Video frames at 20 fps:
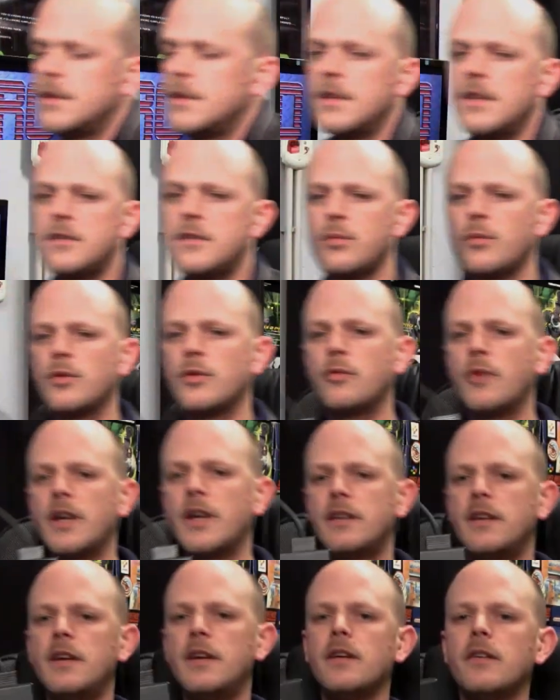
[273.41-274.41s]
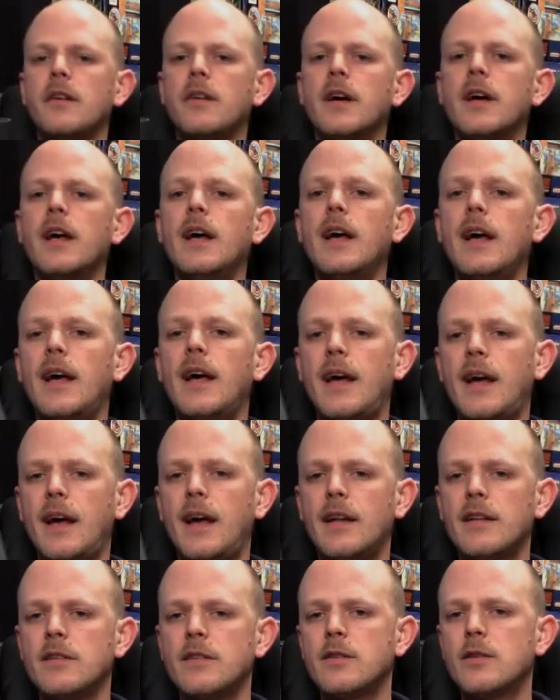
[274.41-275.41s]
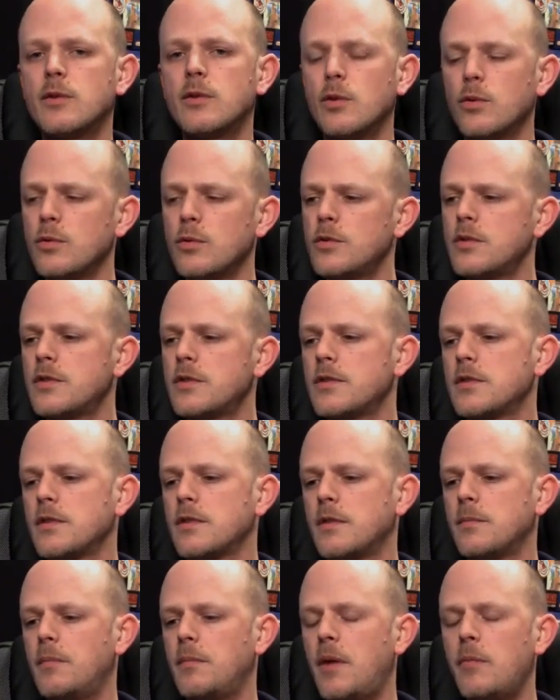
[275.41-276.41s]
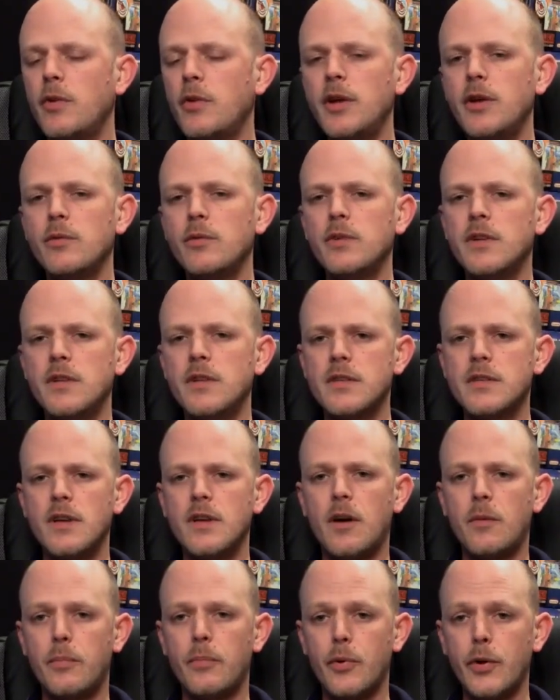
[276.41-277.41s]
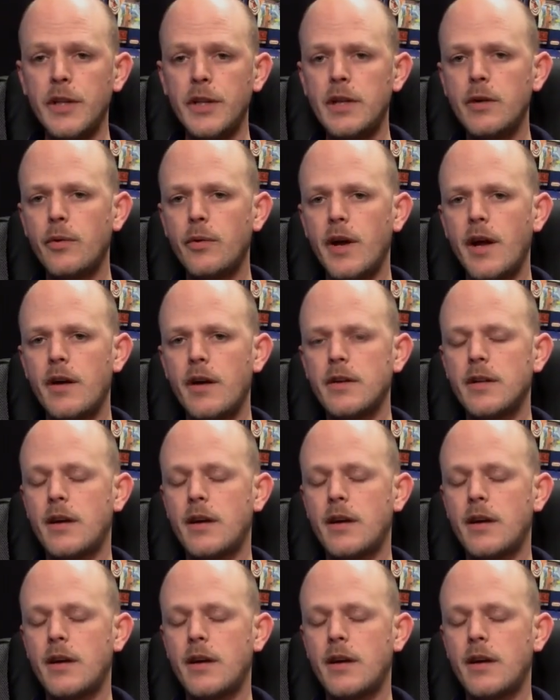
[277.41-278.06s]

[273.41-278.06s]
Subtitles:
This one right here. And those memory units are pretty rare,